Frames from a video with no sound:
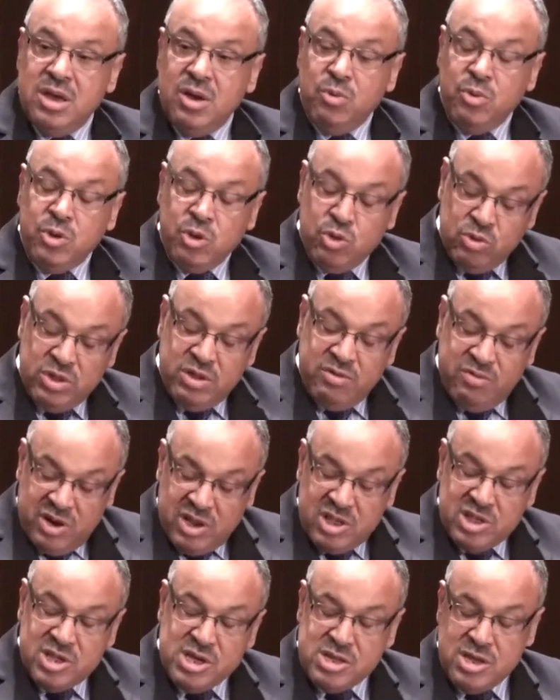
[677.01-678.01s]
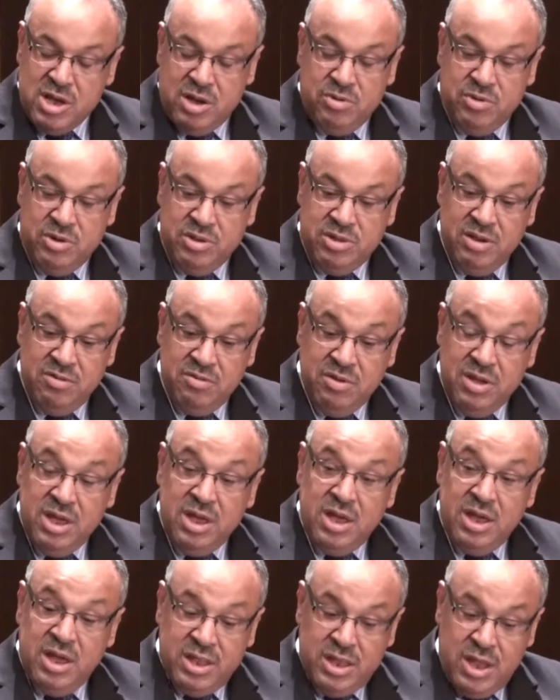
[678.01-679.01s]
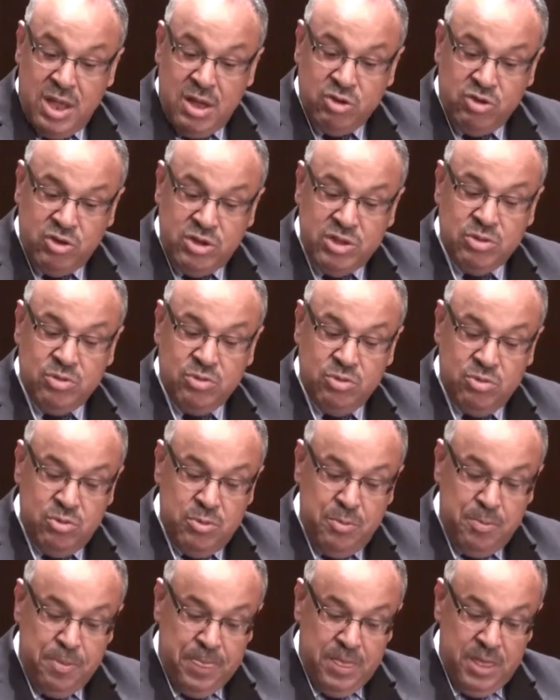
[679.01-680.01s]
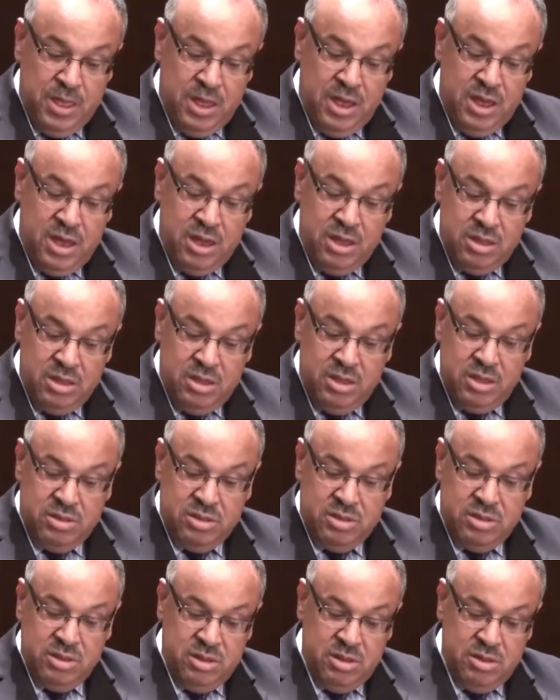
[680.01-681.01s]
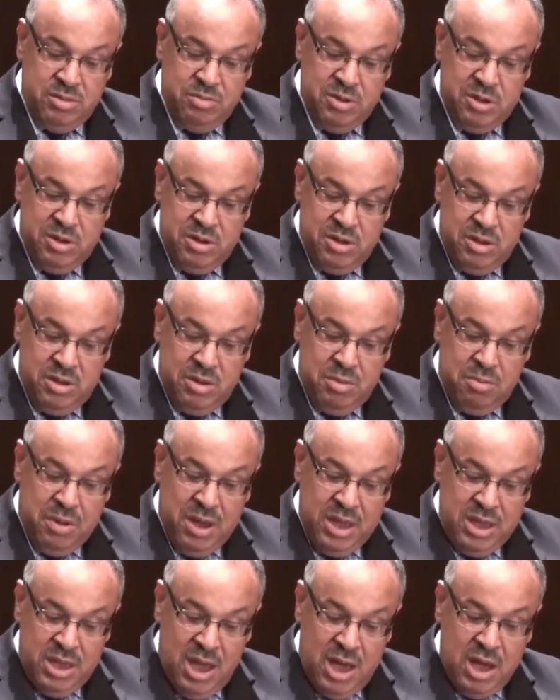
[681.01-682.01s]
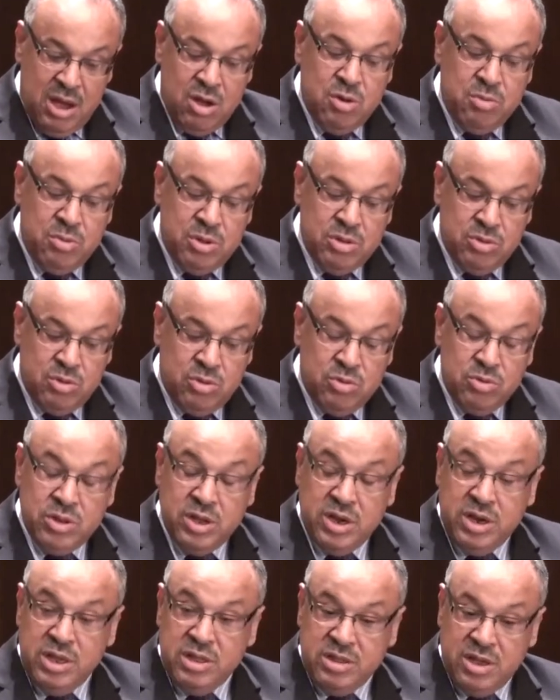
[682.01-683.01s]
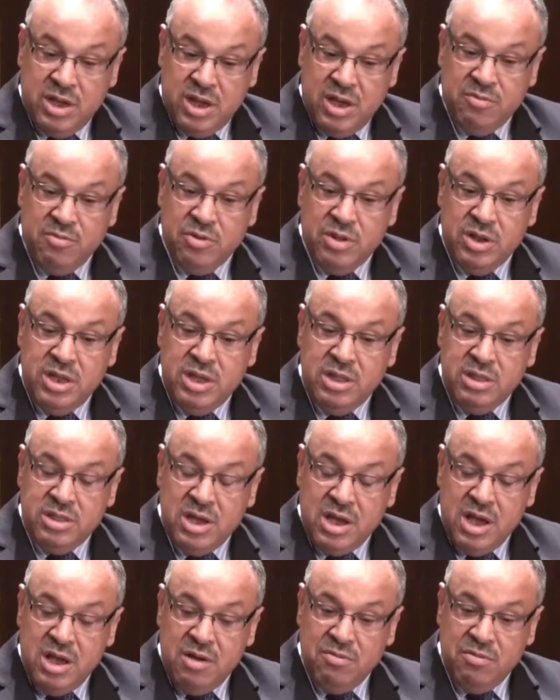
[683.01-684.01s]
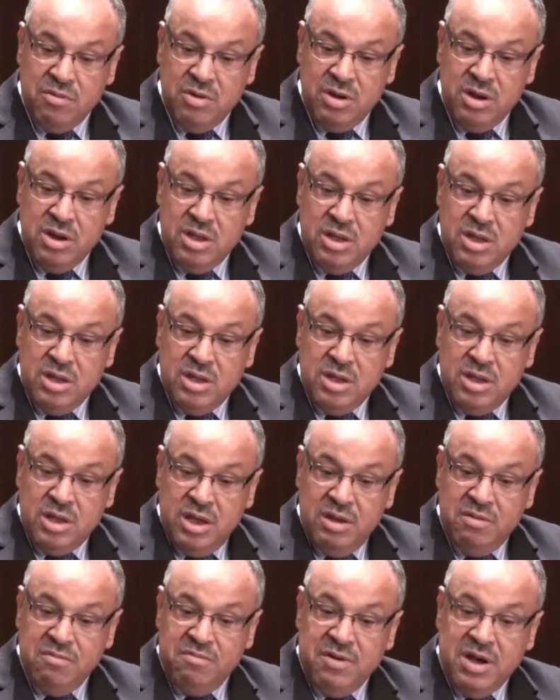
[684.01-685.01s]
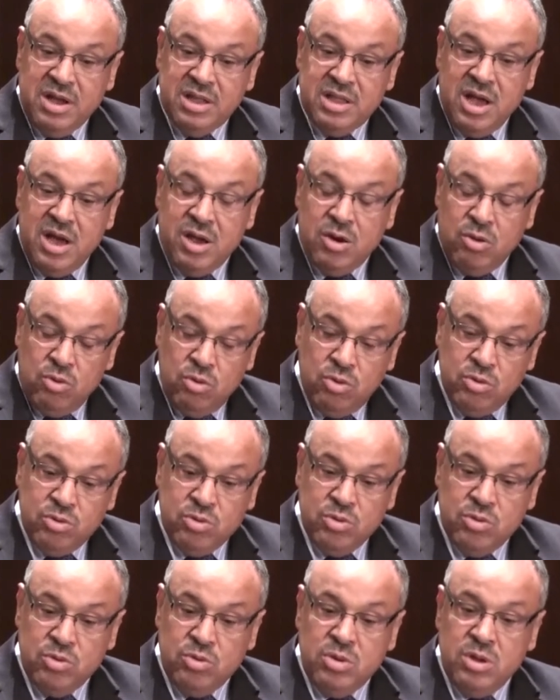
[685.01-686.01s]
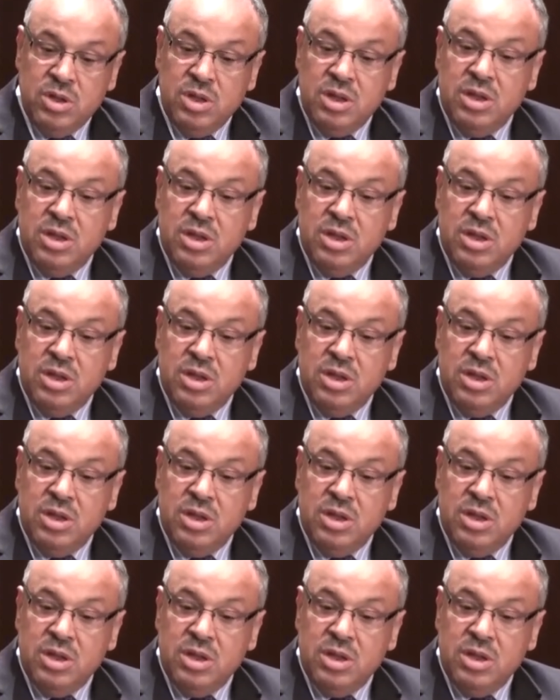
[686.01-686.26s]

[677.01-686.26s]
we should differentiate ourselves. Now just to end this by a comment on the Re-Takaful. Re-Takaful, in fact, are also